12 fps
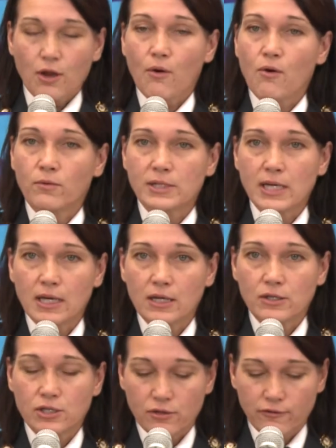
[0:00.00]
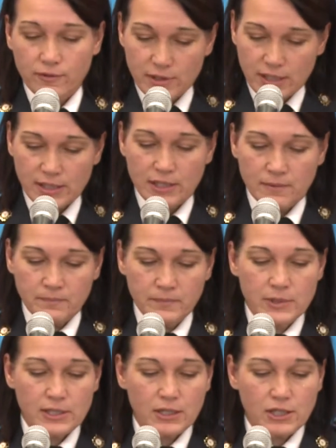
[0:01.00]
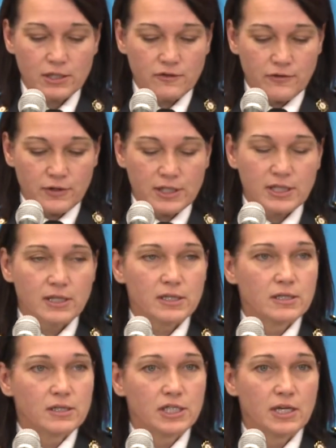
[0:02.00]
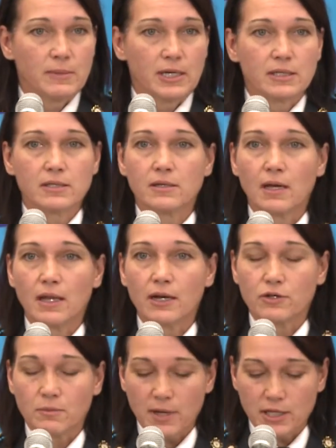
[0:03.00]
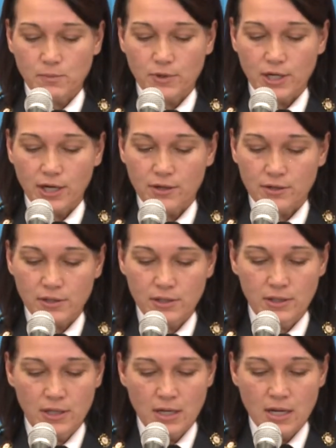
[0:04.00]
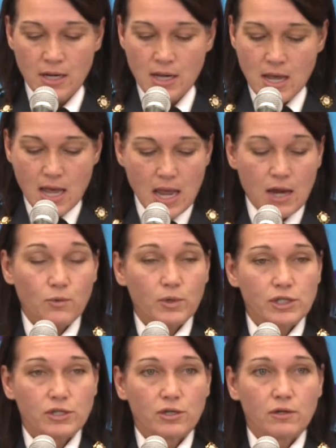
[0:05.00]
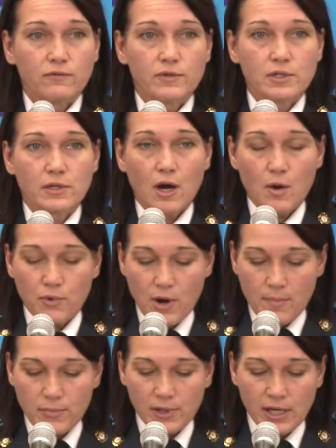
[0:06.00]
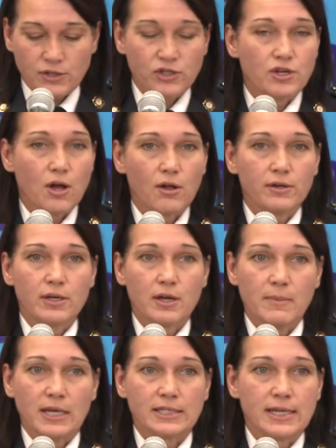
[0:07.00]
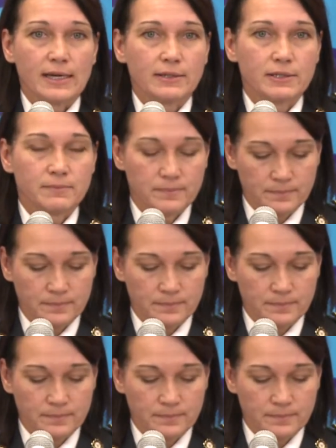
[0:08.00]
your home's heating system, such as furnaces, chimneys, electric baseboard heaters, and wood stoves, are properly installed and maintained.